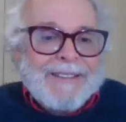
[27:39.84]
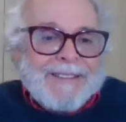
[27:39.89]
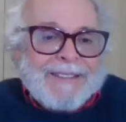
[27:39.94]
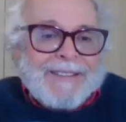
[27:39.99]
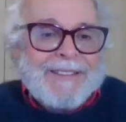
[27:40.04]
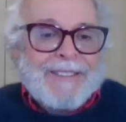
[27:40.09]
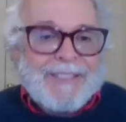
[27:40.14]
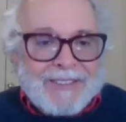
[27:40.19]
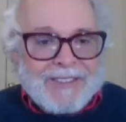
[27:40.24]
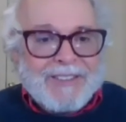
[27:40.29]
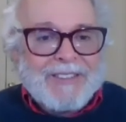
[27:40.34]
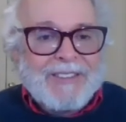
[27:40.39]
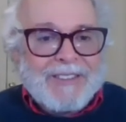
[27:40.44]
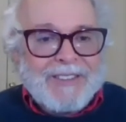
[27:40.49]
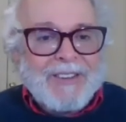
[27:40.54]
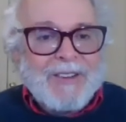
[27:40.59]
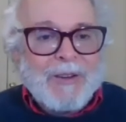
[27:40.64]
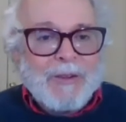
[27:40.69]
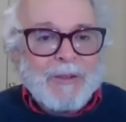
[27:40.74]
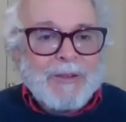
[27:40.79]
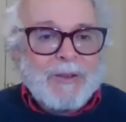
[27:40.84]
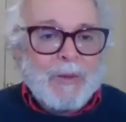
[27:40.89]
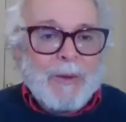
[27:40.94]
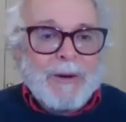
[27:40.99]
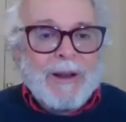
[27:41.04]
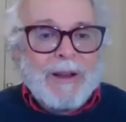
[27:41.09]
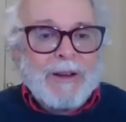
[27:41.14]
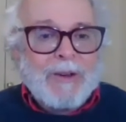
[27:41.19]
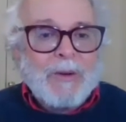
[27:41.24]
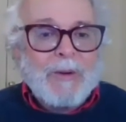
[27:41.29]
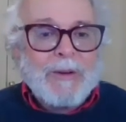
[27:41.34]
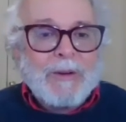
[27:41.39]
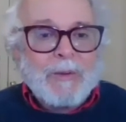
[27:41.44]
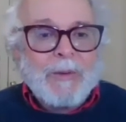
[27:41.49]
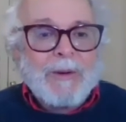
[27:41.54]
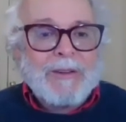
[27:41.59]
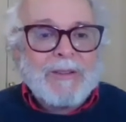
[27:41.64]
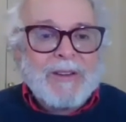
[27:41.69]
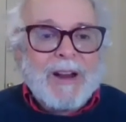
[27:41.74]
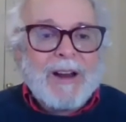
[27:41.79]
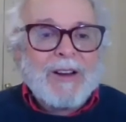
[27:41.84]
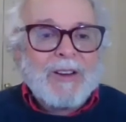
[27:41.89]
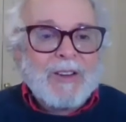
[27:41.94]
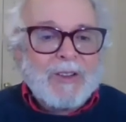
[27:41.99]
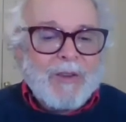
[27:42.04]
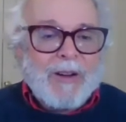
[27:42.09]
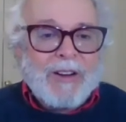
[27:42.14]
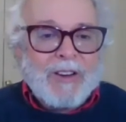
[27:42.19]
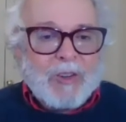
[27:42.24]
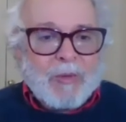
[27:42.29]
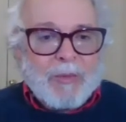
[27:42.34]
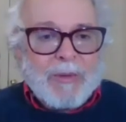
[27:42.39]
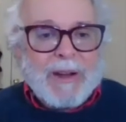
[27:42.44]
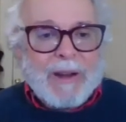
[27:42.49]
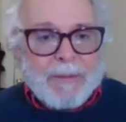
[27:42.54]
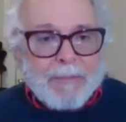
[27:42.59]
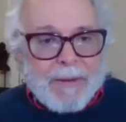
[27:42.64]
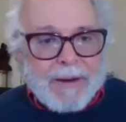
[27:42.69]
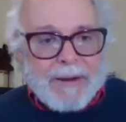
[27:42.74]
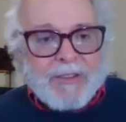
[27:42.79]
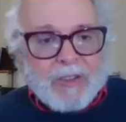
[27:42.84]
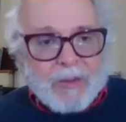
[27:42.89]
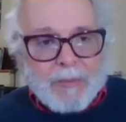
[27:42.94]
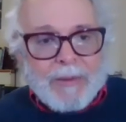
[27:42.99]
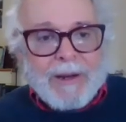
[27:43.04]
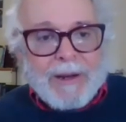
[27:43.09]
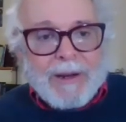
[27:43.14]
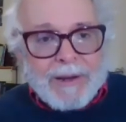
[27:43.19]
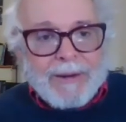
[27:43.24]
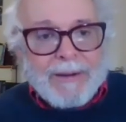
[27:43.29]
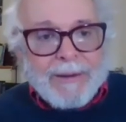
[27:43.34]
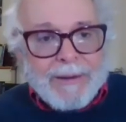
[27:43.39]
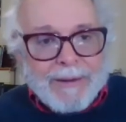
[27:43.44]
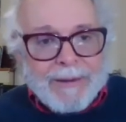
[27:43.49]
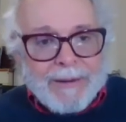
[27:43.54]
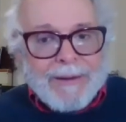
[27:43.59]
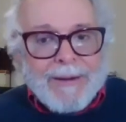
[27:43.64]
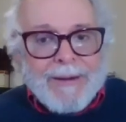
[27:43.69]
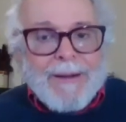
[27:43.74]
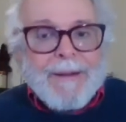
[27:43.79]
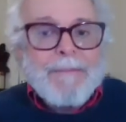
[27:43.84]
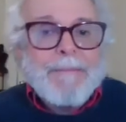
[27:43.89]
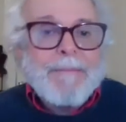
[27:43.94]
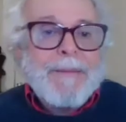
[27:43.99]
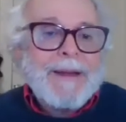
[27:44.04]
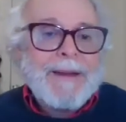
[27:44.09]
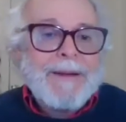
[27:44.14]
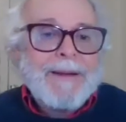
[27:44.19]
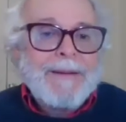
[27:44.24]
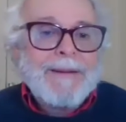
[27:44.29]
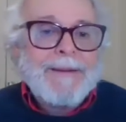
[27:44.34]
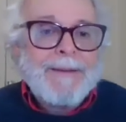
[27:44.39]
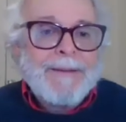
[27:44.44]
It's just, it's what I do. It's what satisfies me and makes me me.